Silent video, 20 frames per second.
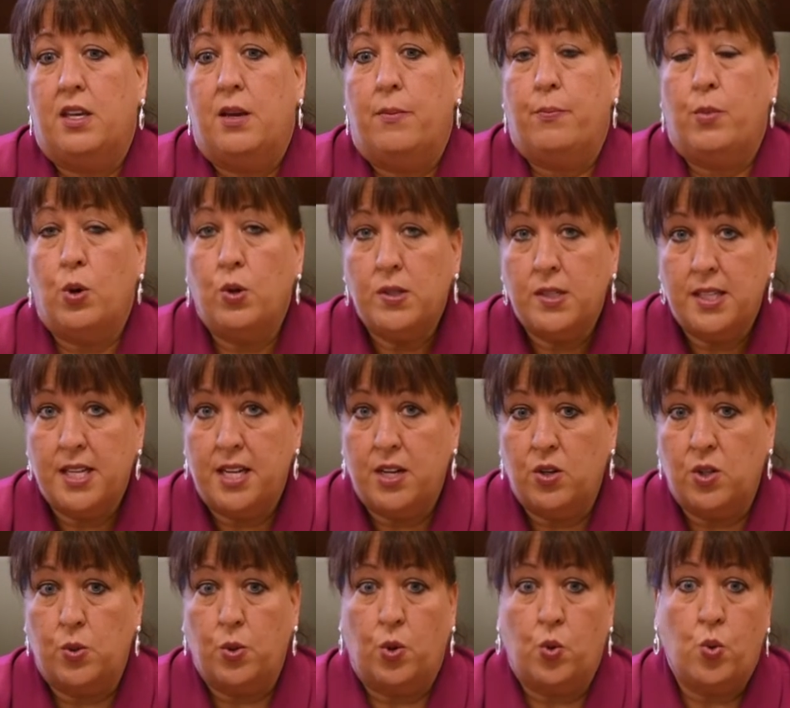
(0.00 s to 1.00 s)
Most
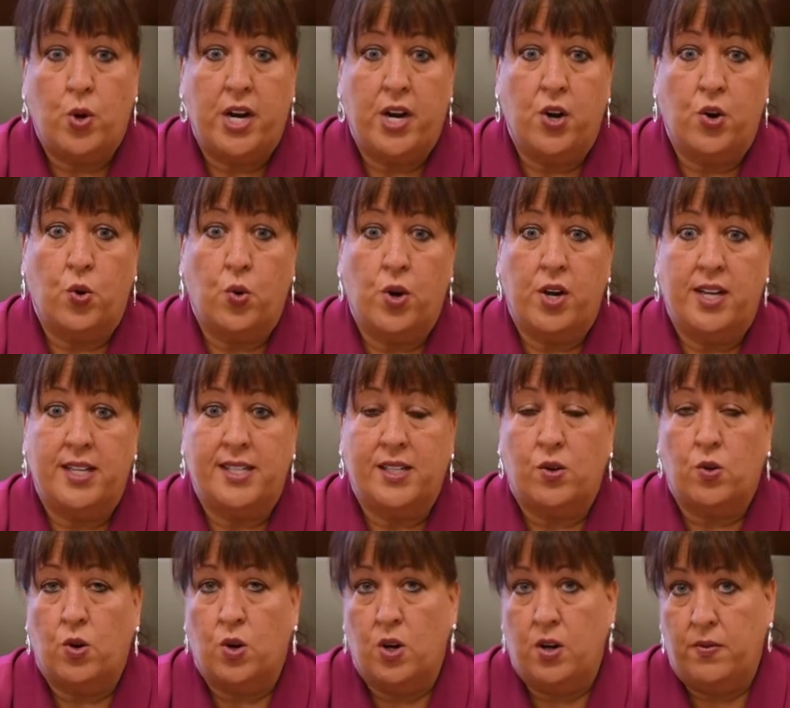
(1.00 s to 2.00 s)
lenders require a credit
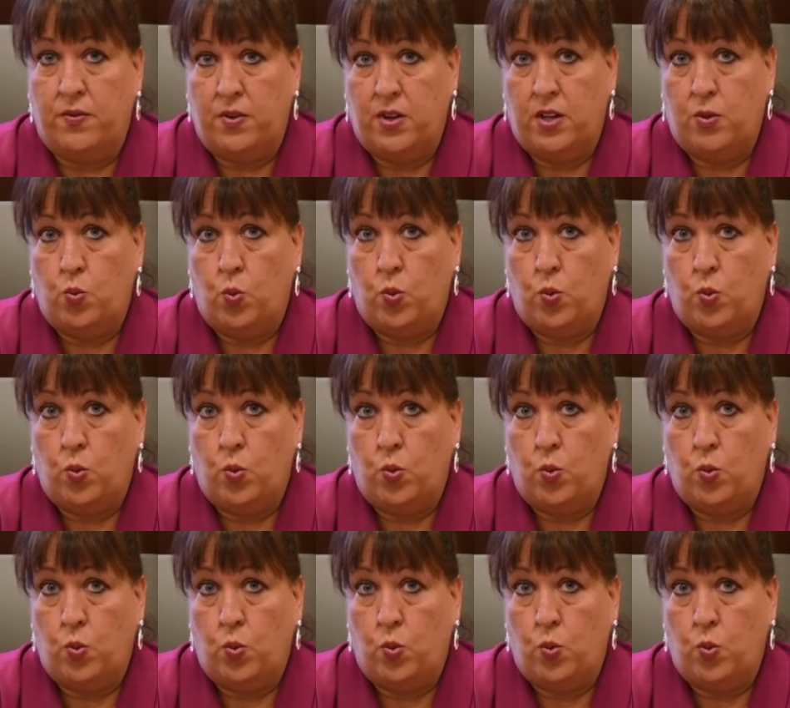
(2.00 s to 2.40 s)
score of